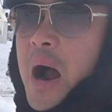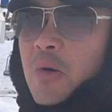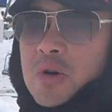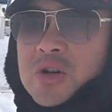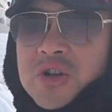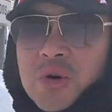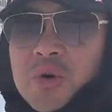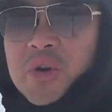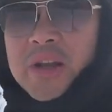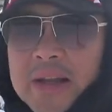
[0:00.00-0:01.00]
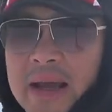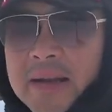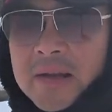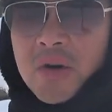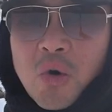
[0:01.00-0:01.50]
powder snow you can
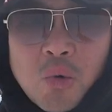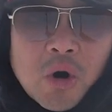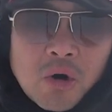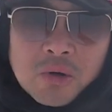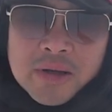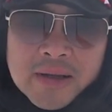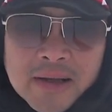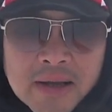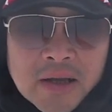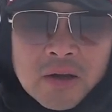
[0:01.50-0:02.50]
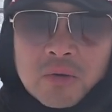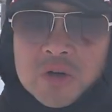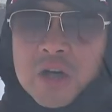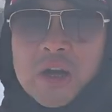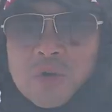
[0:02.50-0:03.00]
get in the whole world, which I